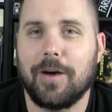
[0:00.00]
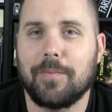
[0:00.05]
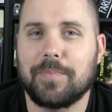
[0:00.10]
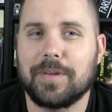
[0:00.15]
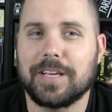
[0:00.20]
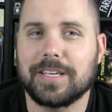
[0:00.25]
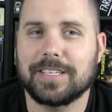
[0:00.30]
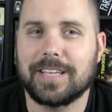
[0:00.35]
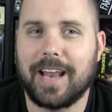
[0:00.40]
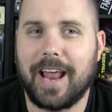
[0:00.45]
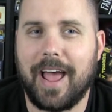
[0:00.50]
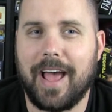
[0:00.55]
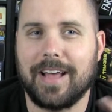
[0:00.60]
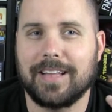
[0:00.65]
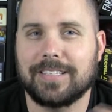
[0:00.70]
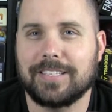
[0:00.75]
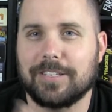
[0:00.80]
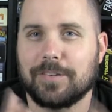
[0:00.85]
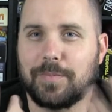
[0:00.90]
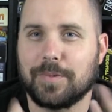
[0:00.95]
because it
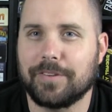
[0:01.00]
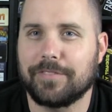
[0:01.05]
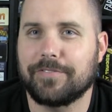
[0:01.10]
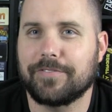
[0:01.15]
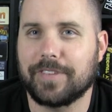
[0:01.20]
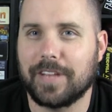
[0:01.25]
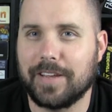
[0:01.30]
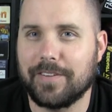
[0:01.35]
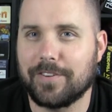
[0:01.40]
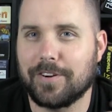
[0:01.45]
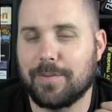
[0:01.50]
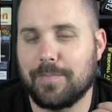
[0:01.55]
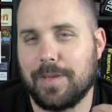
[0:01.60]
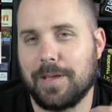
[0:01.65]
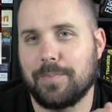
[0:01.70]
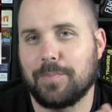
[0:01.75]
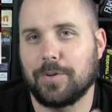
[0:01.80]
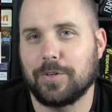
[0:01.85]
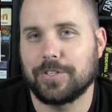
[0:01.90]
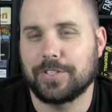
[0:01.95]
adds a little bit of flavor to
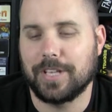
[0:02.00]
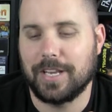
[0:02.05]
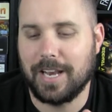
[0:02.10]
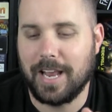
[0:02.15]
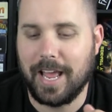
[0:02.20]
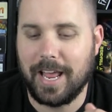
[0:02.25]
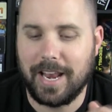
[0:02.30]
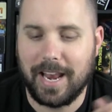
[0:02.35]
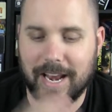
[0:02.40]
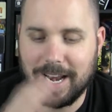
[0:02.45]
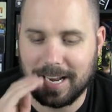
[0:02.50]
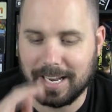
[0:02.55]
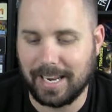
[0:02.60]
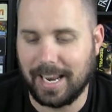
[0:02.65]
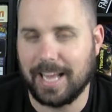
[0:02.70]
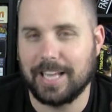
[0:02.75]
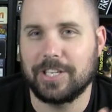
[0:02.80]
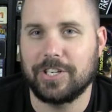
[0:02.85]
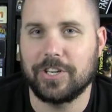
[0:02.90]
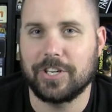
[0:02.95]
meeples, and at a
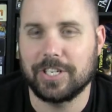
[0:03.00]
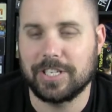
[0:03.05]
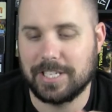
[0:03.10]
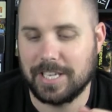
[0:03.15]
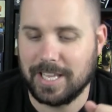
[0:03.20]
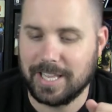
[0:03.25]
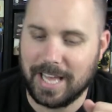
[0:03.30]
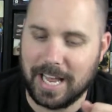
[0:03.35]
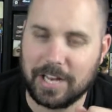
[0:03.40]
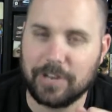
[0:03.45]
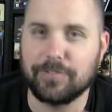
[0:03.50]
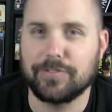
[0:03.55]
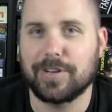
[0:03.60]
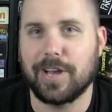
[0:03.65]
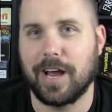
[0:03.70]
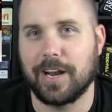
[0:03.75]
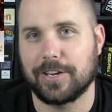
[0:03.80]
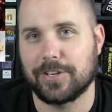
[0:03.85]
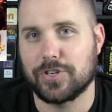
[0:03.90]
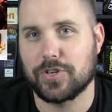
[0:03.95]
glance you can see that dude's
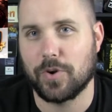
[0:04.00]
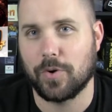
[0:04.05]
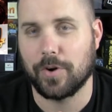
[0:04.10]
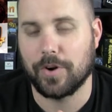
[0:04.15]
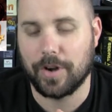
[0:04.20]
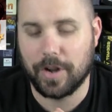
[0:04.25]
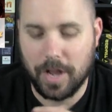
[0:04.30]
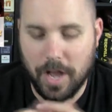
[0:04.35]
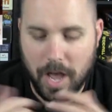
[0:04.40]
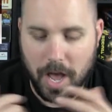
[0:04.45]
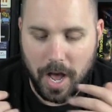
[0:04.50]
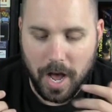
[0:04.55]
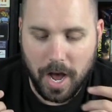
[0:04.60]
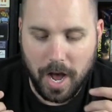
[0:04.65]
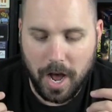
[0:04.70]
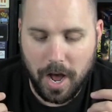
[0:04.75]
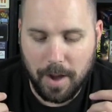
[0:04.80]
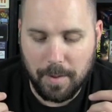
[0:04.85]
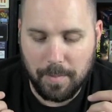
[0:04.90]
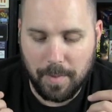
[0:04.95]
got a sword.
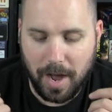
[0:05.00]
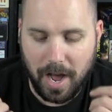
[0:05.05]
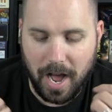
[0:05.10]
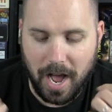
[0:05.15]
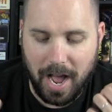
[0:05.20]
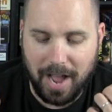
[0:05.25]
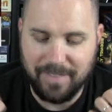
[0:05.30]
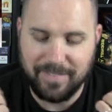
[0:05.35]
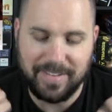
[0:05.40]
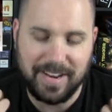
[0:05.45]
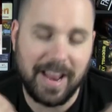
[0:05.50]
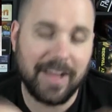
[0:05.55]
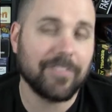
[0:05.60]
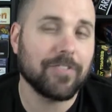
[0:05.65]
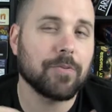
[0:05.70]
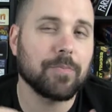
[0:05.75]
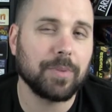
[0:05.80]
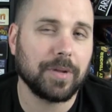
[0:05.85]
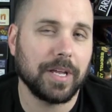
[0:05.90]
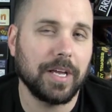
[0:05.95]
I've
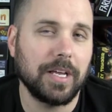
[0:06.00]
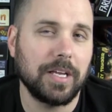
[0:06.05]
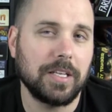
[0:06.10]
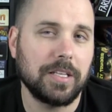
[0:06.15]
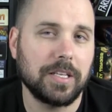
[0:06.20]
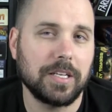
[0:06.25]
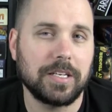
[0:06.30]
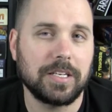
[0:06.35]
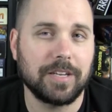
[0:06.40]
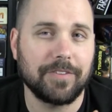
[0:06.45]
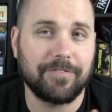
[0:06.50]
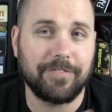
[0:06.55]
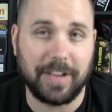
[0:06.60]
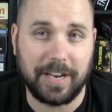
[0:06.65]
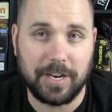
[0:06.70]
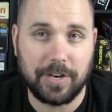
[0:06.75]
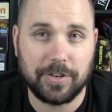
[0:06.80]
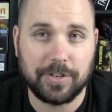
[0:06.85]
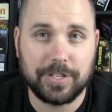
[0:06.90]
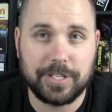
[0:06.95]
never played the
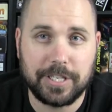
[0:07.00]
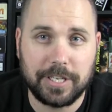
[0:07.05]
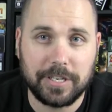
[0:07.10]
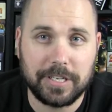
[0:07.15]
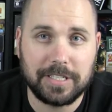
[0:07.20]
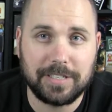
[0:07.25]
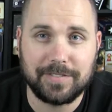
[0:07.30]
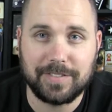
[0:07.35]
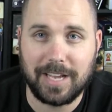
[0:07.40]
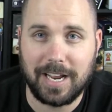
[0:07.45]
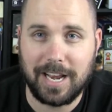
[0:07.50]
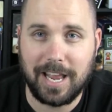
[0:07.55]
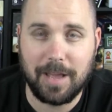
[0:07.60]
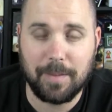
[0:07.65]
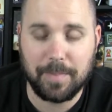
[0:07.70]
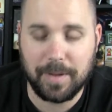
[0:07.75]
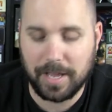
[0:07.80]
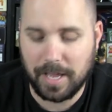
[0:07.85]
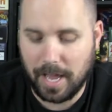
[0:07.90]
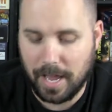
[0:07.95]
Defenders series of Tiny
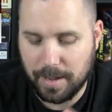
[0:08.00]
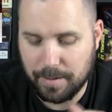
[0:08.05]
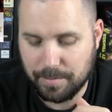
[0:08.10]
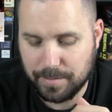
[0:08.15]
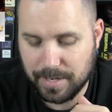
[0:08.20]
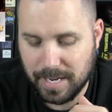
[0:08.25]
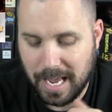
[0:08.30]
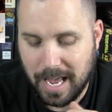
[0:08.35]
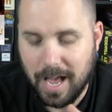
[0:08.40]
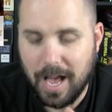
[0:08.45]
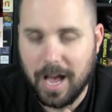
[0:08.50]
Epic games,